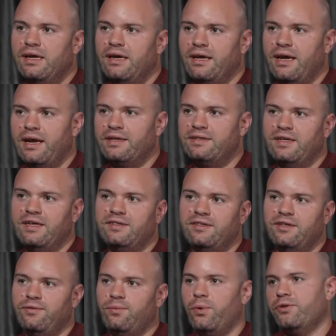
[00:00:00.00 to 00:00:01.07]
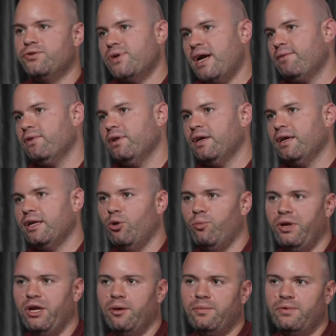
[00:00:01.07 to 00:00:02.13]
Again, it's easy with traveling and
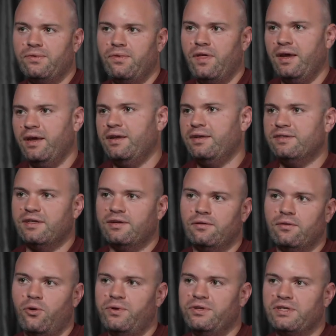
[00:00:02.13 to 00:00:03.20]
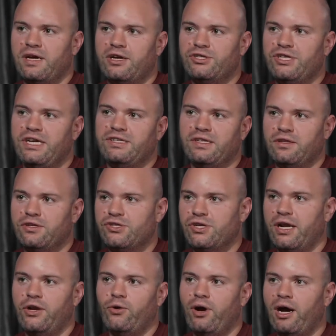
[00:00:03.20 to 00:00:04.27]
opening up new things and always kind of chasing the
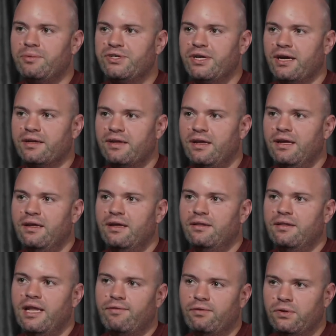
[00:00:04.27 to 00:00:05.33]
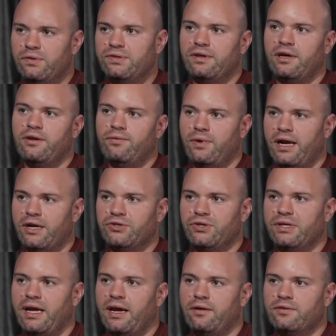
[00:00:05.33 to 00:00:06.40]
shiny new object. Never lose sight of what
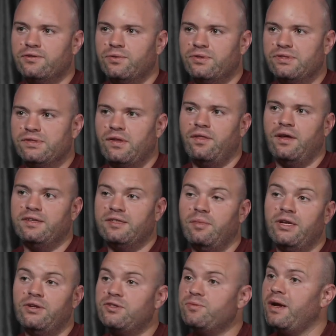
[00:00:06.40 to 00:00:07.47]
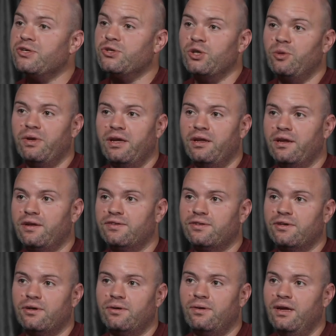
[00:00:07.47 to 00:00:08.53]
actually counts, which is the things that made you special in the beginning.
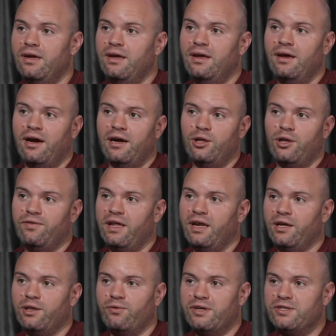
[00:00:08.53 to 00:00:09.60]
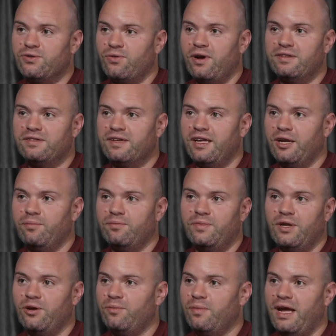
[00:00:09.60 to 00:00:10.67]
So I love getting in the restaurants, getting
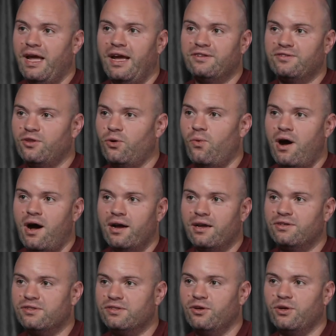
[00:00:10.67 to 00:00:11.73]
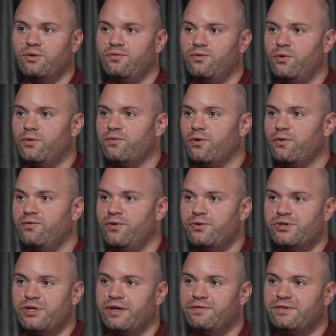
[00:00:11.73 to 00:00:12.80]
you know my hands on the wok and just cooking food for a few
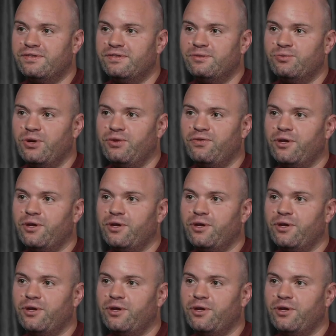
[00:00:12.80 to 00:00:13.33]
shifts. It's pretty